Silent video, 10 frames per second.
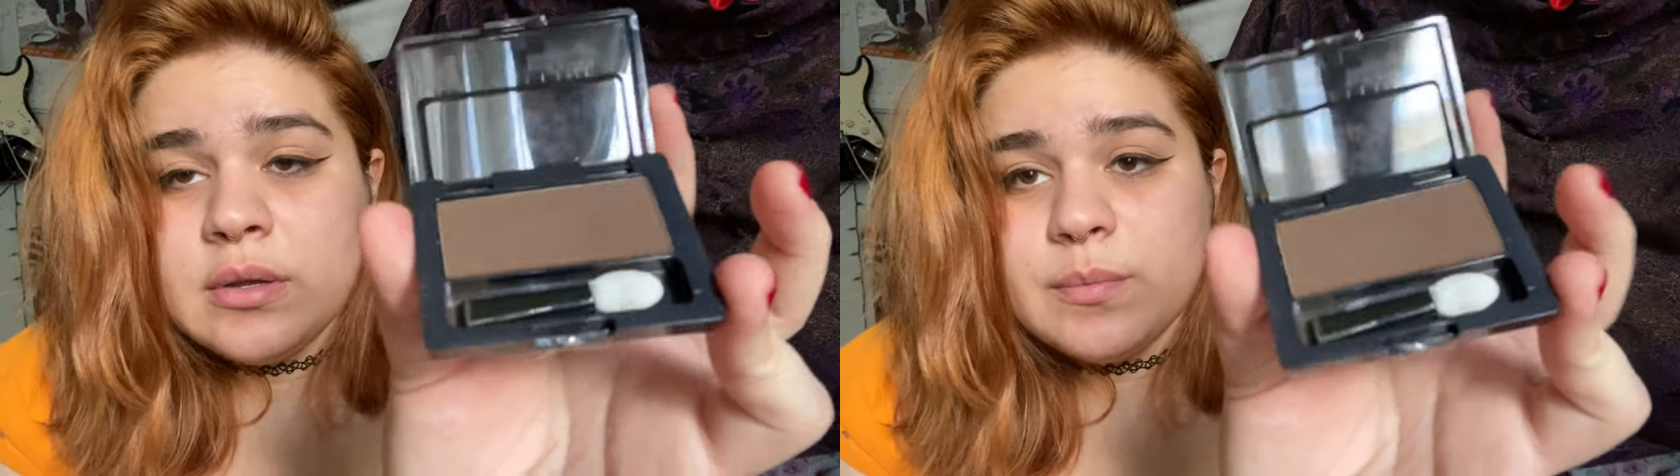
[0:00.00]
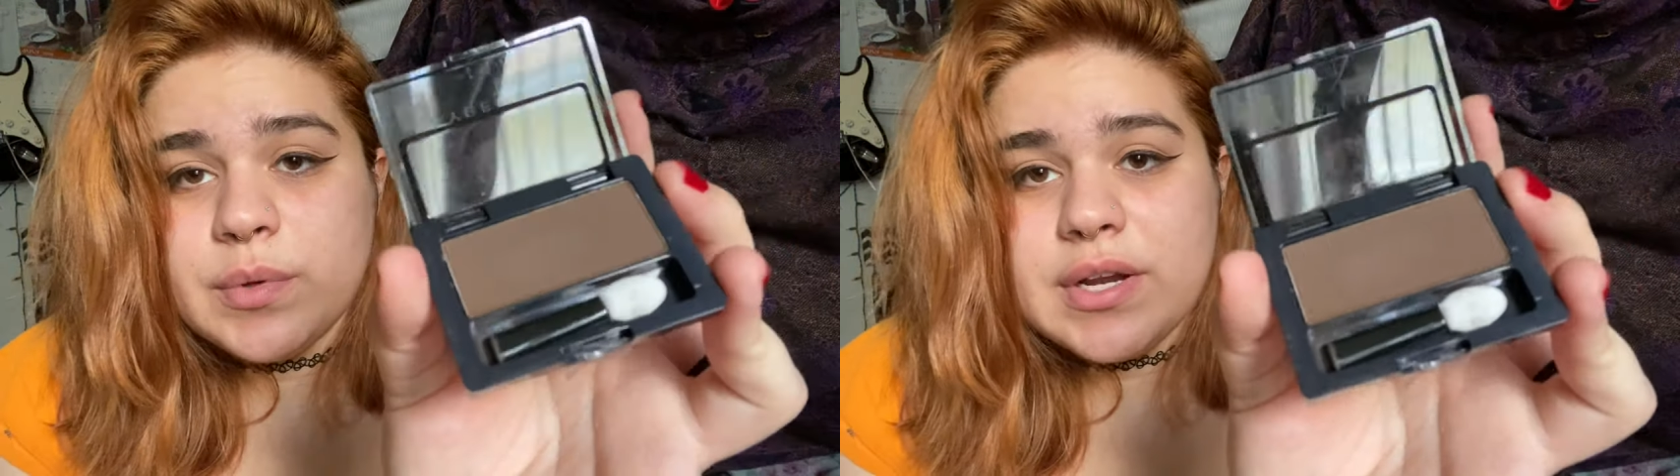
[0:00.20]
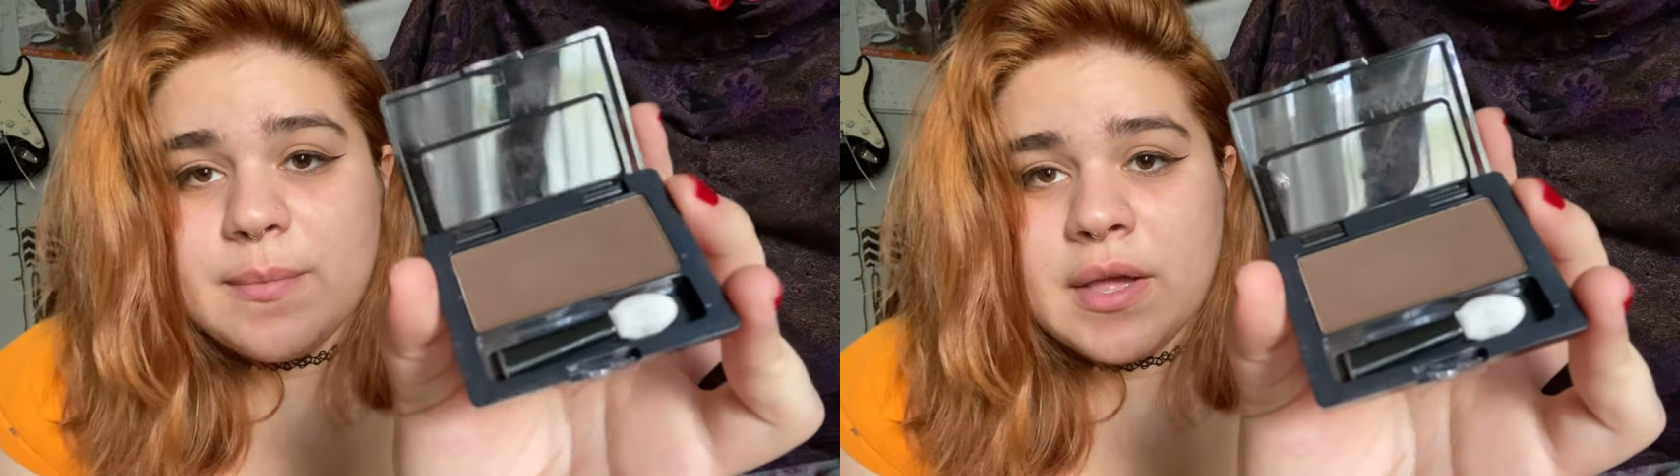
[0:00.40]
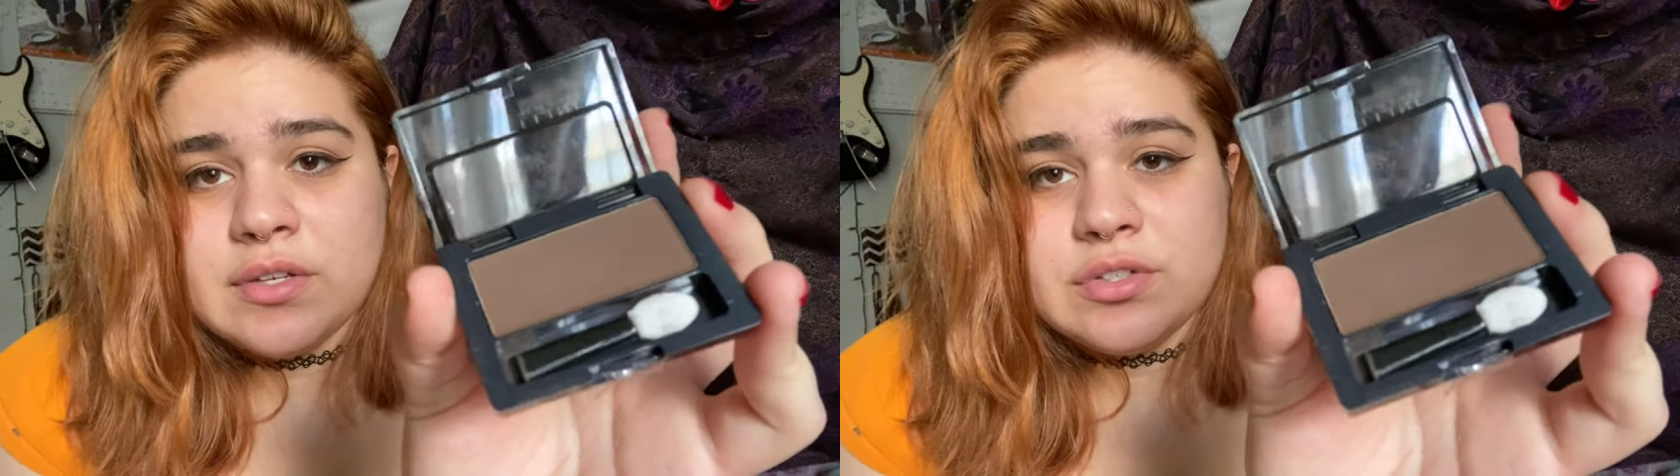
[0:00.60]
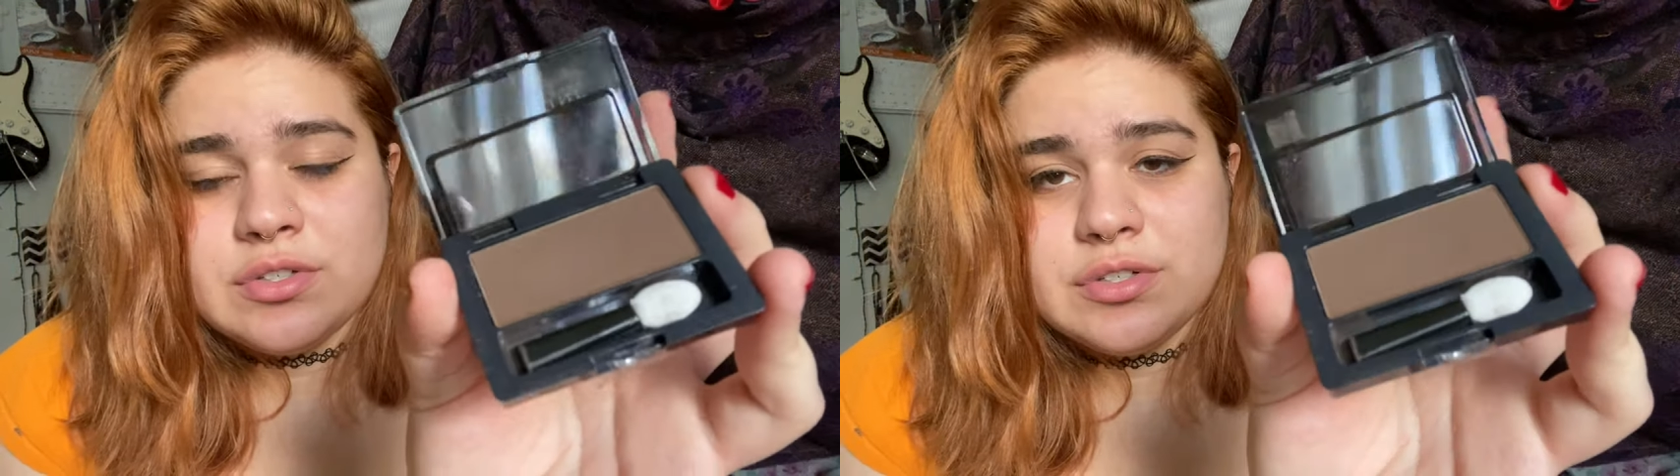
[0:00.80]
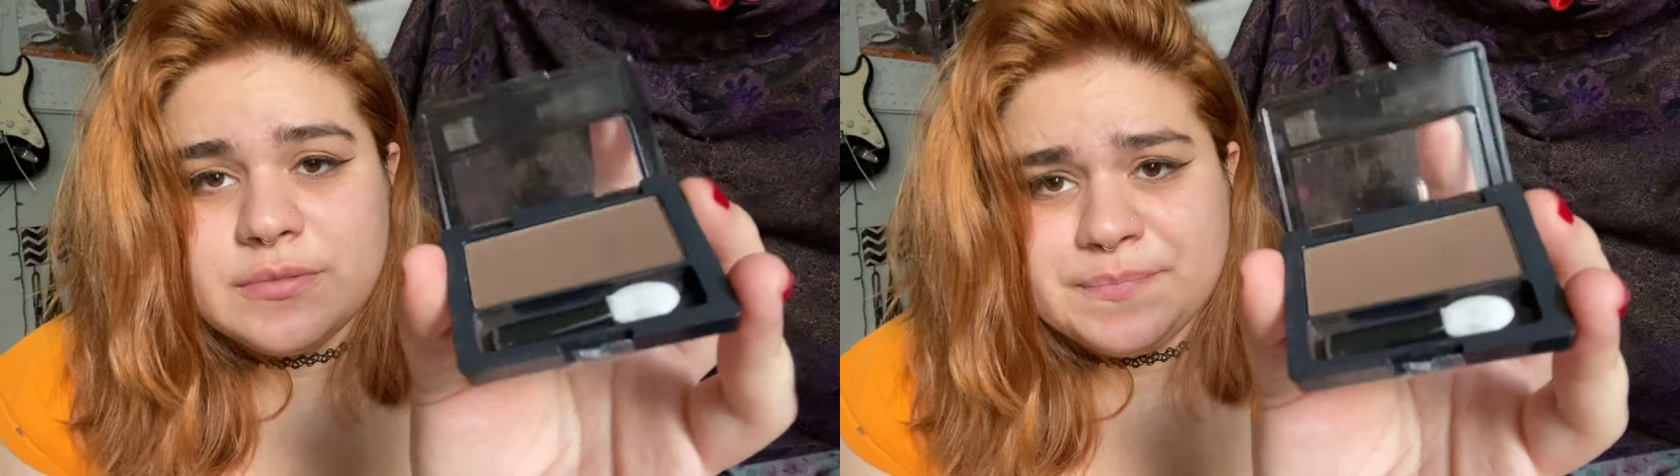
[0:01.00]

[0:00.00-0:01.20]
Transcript: pretty much